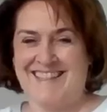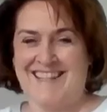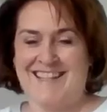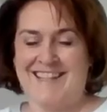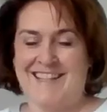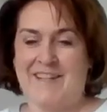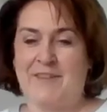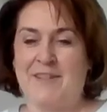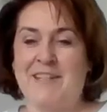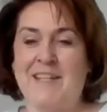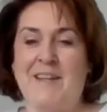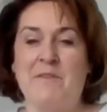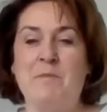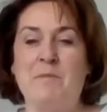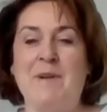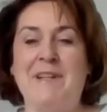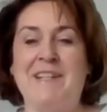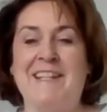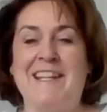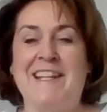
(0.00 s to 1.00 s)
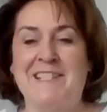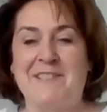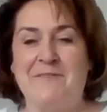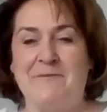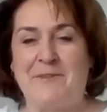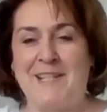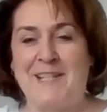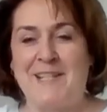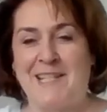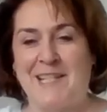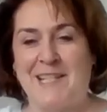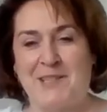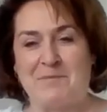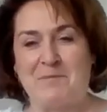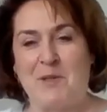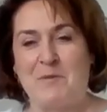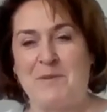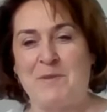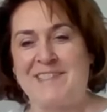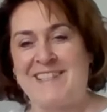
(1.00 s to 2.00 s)
I think everybody has the feeling at the
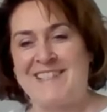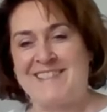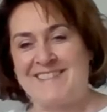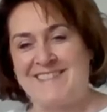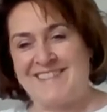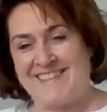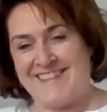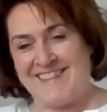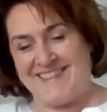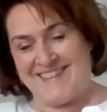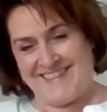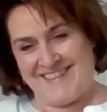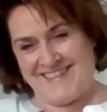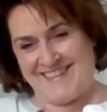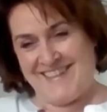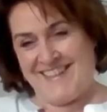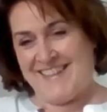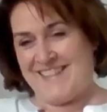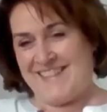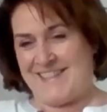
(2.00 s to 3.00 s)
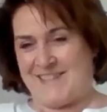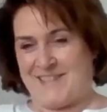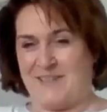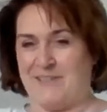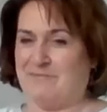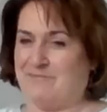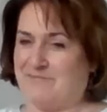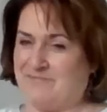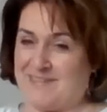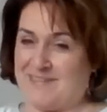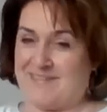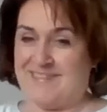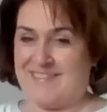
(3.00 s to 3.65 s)
moment, doesn't it? So